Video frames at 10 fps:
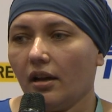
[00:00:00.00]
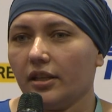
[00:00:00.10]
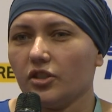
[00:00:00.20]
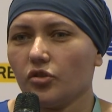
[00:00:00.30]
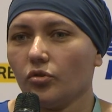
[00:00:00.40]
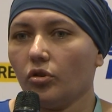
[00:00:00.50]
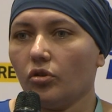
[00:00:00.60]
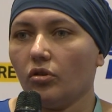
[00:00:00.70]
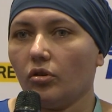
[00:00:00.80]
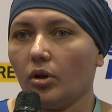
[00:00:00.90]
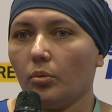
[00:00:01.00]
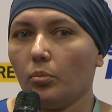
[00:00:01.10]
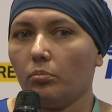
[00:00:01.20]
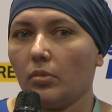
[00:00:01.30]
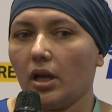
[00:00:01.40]
in Zulu,
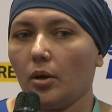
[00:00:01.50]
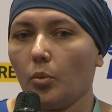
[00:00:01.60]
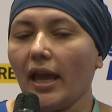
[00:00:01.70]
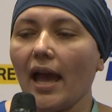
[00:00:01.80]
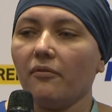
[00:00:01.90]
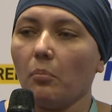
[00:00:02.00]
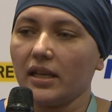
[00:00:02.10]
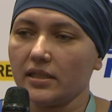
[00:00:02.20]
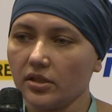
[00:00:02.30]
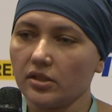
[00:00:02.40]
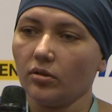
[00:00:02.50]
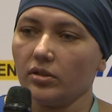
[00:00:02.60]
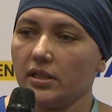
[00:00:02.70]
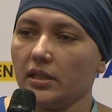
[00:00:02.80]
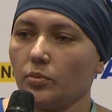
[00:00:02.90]
we have master
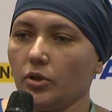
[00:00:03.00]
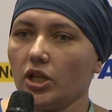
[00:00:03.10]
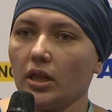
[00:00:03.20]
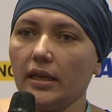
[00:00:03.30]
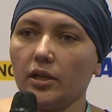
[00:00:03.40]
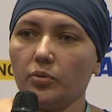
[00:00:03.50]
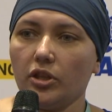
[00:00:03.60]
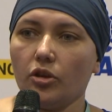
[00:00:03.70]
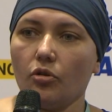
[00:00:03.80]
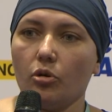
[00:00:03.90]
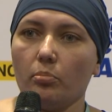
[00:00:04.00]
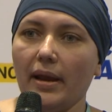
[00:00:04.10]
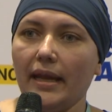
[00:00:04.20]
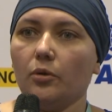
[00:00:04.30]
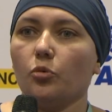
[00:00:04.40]
slot sets which are linked with your
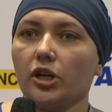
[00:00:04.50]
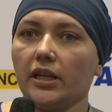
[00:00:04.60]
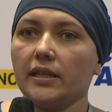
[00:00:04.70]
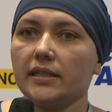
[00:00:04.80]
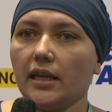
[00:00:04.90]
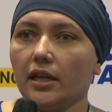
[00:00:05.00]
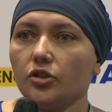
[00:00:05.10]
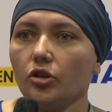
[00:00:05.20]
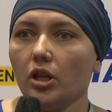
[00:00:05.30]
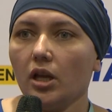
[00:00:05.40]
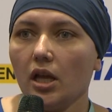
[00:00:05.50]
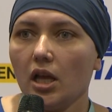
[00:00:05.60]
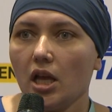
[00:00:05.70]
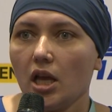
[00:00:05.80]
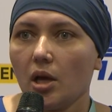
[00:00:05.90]
main working schedule.
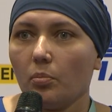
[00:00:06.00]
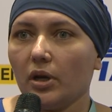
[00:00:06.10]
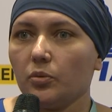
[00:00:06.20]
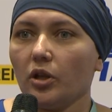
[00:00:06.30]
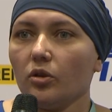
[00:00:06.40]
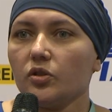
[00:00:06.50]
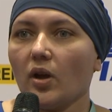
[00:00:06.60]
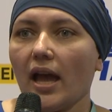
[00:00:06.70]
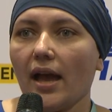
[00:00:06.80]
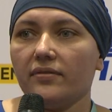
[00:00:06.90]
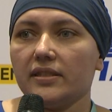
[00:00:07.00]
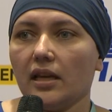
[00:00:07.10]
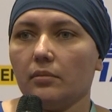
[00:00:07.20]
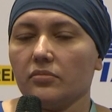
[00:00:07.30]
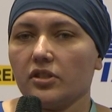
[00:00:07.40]
But we also have
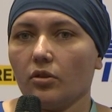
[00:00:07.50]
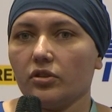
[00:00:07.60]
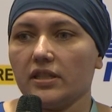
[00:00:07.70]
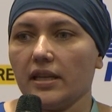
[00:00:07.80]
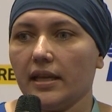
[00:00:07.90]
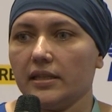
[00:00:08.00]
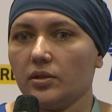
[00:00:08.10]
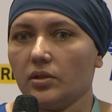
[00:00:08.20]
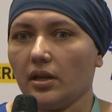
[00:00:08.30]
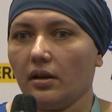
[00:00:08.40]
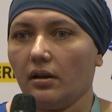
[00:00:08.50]
some slot sets